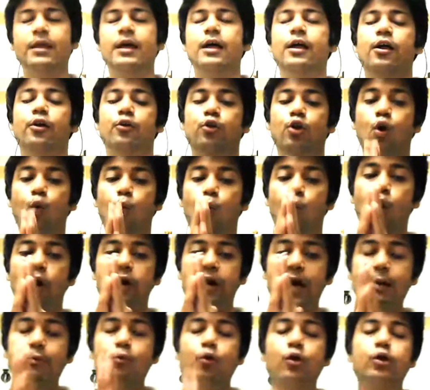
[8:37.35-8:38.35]
Now what
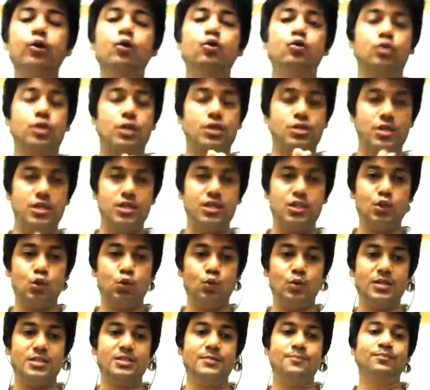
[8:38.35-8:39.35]
I'm going to suggest you
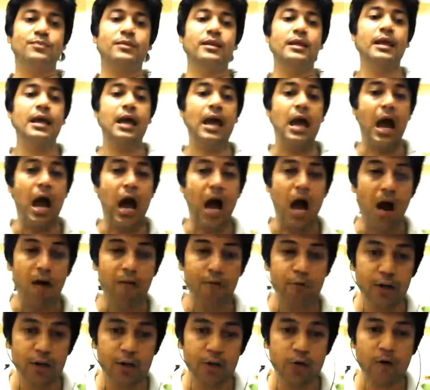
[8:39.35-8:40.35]
is, after
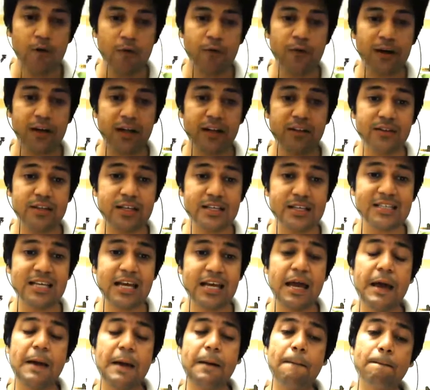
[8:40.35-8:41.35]
you have written this,
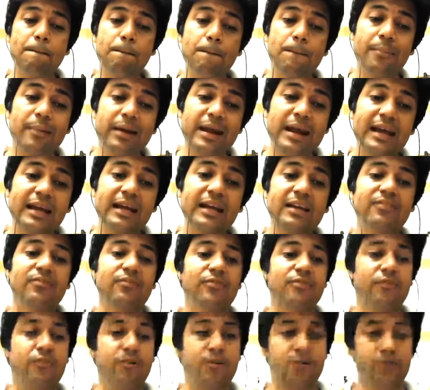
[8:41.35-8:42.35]
break it
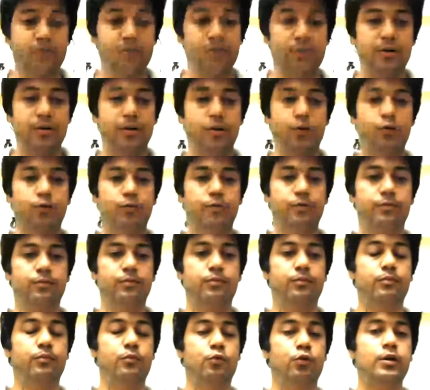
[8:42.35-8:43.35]
further down.
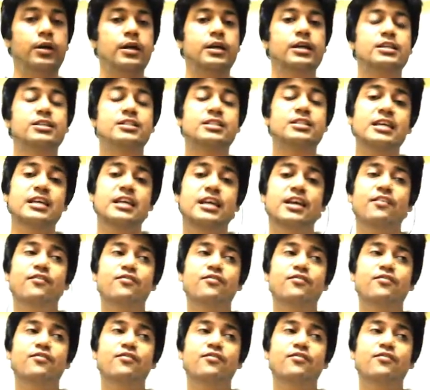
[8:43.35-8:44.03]
Okay, see if